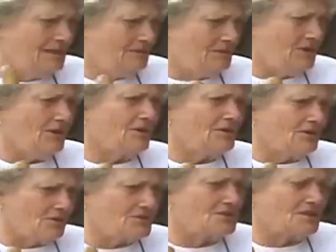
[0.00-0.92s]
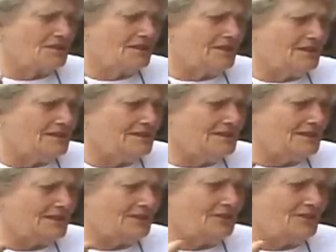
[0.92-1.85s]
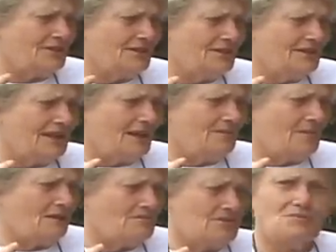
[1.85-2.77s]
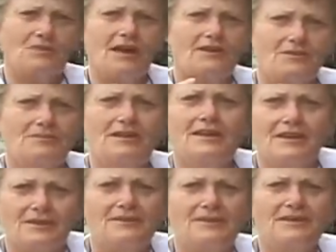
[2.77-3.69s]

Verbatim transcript: We are close you know, I'm, I'm just proud to be here.